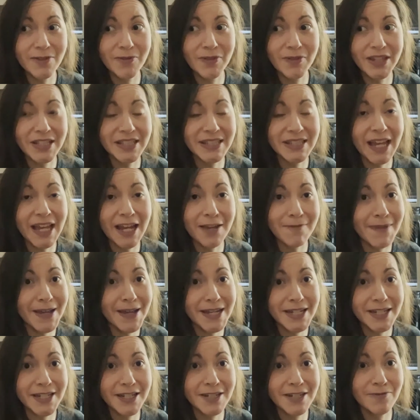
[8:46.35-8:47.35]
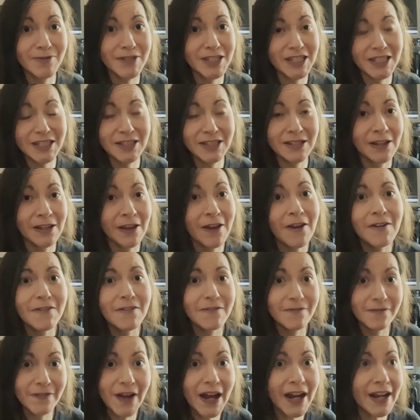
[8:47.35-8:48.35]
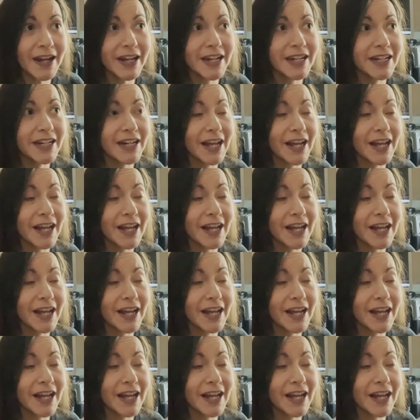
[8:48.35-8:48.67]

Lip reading: with a psych patient, which is fine.